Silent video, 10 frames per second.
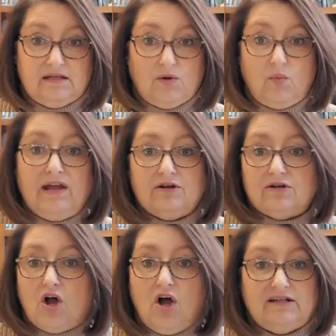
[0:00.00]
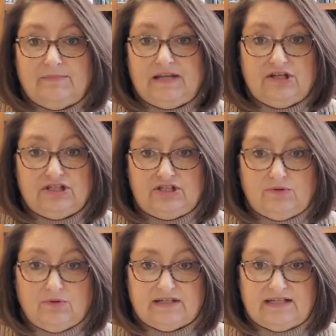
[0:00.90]
We're called to be good
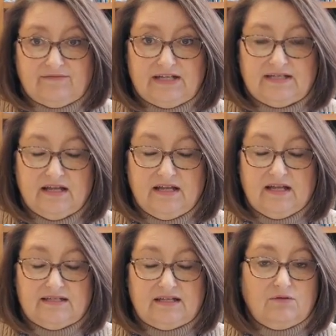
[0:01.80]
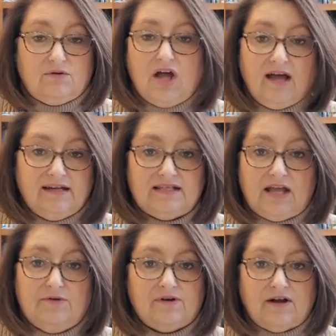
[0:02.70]
stewards of it. So God is
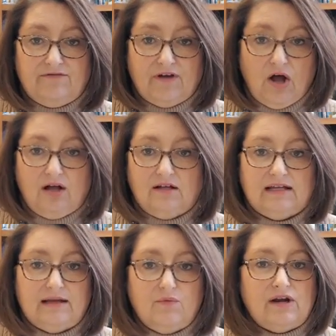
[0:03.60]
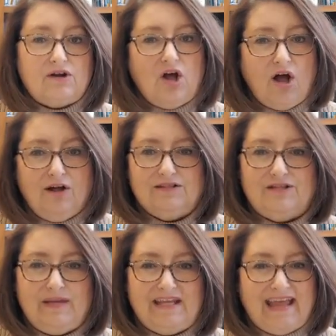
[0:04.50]
owner of all. We're called
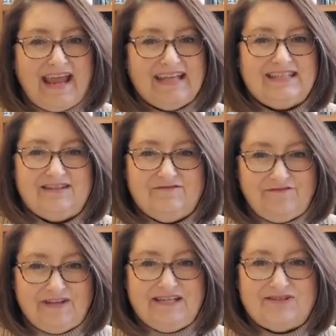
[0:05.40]
to be the hands and feet